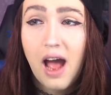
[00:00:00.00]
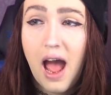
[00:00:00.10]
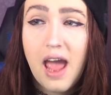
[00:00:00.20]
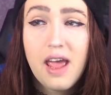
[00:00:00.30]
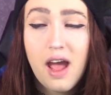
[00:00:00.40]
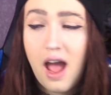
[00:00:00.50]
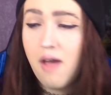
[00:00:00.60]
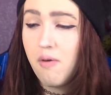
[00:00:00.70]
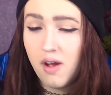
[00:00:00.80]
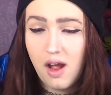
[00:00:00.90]

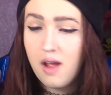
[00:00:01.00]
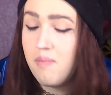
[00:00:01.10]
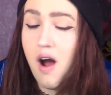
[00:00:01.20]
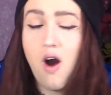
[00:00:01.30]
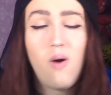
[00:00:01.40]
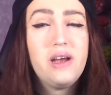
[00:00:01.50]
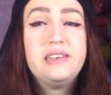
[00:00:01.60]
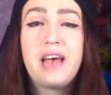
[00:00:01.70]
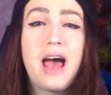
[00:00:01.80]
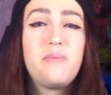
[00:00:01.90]
I am
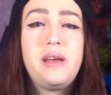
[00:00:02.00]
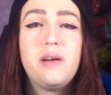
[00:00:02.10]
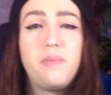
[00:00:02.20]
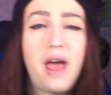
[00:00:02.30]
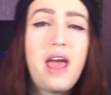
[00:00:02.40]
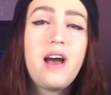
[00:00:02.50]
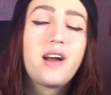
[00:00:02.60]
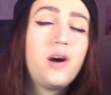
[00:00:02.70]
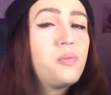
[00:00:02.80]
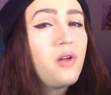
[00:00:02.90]
always happy to pay
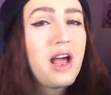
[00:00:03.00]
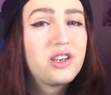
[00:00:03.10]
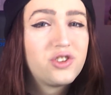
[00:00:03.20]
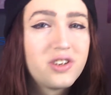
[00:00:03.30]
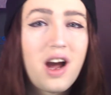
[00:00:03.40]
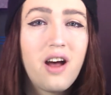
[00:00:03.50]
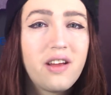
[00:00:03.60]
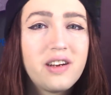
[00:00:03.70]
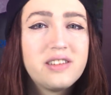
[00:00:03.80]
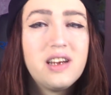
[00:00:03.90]
a couple extra
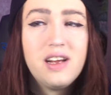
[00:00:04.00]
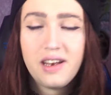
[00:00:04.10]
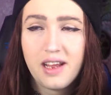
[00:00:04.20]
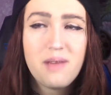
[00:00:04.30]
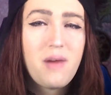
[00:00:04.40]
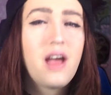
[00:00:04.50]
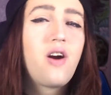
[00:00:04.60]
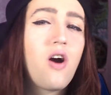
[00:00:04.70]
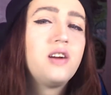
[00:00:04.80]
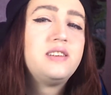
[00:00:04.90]
dollars to get my
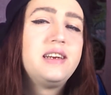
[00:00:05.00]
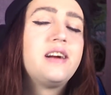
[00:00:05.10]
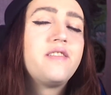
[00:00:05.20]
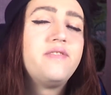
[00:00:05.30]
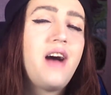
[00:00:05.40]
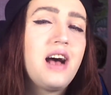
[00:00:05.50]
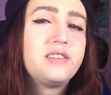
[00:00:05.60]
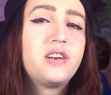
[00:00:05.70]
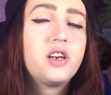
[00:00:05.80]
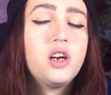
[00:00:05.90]
cards here
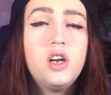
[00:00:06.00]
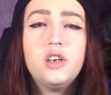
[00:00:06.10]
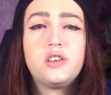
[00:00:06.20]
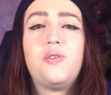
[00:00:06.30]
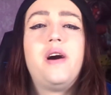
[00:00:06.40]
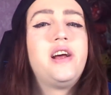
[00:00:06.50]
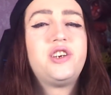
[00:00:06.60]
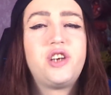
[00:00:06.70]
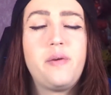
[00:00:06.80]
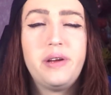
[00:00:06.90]
faster. So why
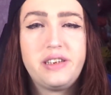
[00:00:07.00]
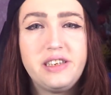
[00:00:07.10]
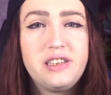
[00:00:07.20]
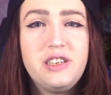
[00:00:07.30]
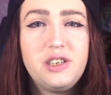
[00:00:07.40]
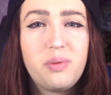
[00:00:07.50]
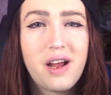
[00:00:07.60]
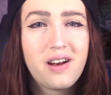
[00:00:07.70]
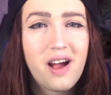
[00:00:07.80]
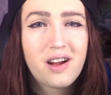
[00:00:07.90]
not shop at
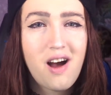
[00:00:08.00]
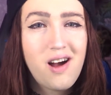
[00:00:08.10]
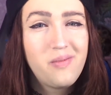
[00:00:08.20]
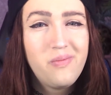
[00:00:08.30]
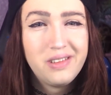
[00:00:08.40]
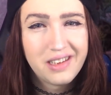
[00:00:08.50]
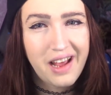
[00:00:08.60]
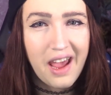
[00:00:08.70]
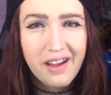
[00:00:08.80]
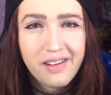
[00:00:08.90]
tcgplayer.com
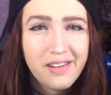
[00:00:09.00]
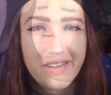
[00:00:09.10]
today?